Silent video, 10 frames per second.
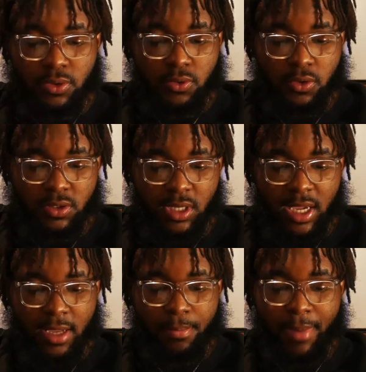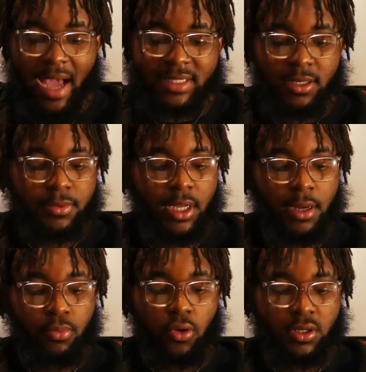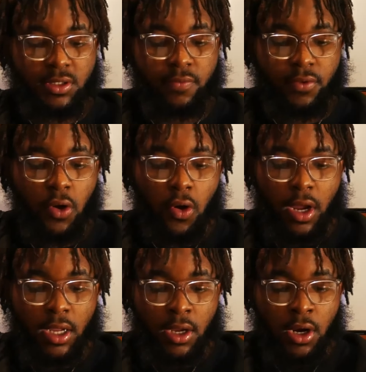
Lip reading: source, it backs up the importance of knowing